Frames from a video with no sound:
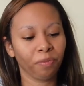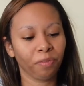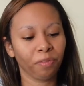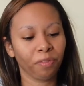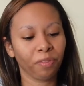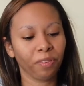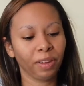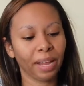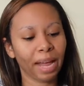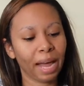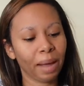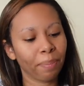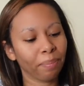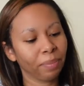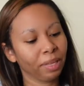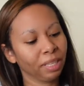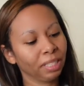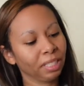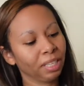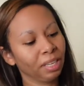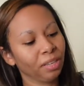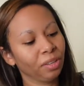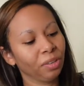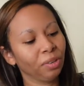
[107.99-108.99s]
flap
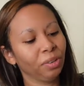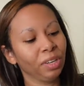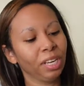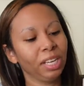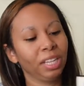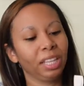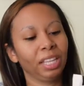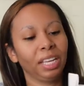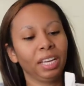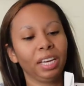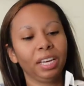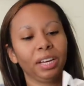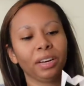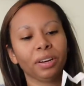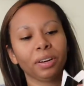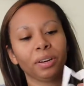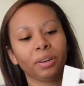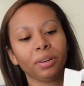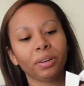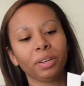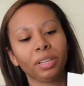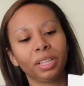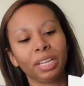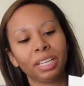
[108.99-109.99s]
that's underneath
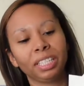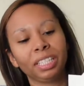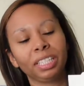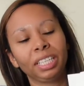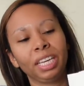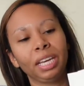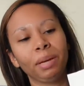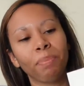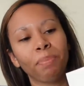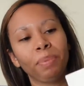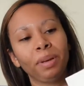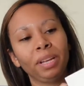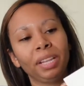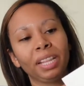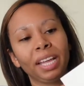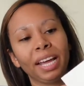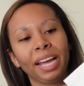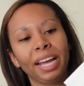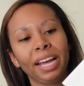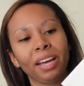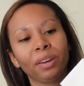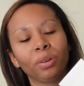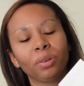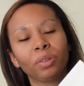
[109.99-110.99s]
here that's keeping the
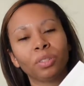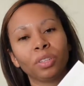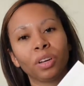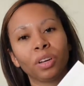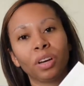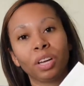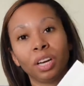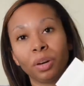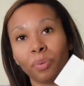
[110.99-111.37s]
handles on,